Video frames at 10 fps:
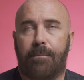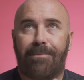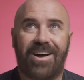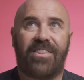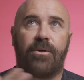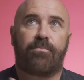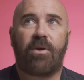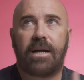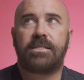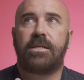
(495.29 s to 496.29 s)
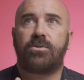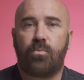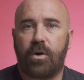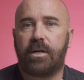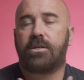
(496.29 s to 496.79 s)
But the process
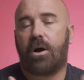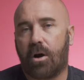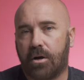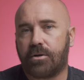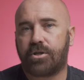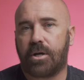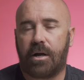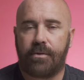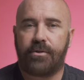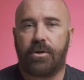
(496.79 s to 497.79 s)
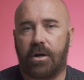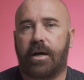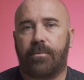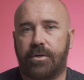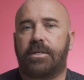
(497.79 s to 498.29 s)
was harsh on the dog,
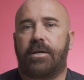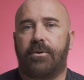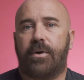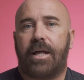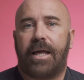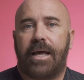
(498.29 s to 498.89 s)
I will tell you.